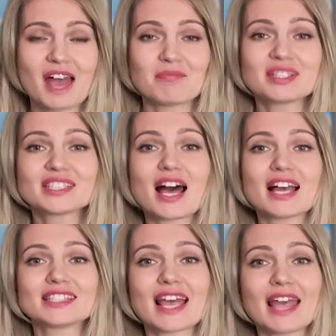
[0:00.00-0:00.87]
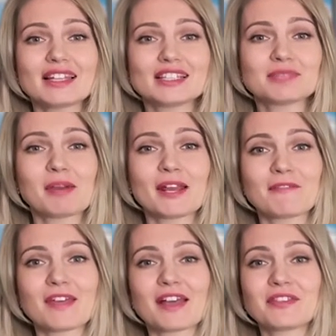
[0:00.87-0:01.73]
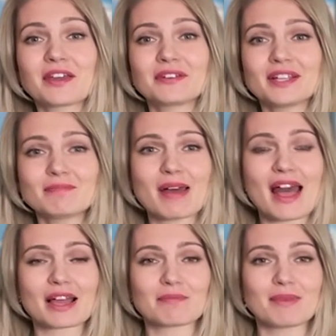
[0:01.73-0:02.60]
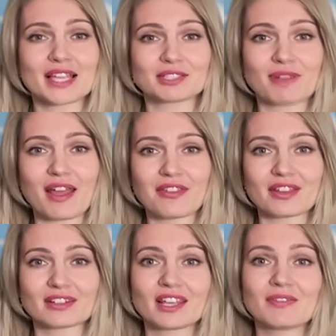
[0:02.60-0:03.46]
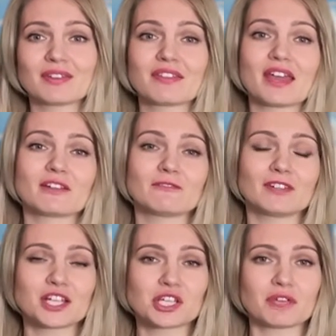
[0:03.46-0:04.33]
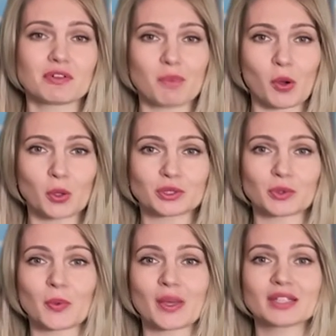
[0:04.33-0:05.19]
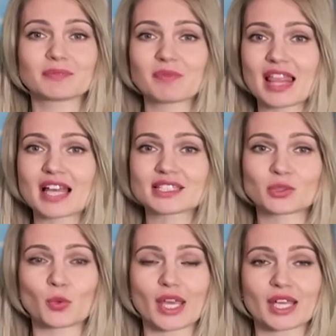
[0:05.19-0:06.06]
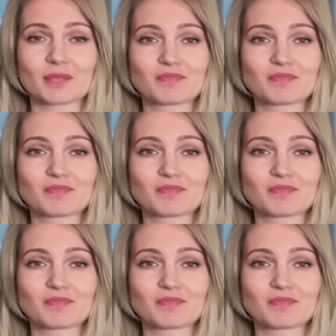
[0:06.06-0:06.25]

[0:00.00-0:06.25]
Besides, analysts believe that the greenback may strengthen given the inflation report revealed last week.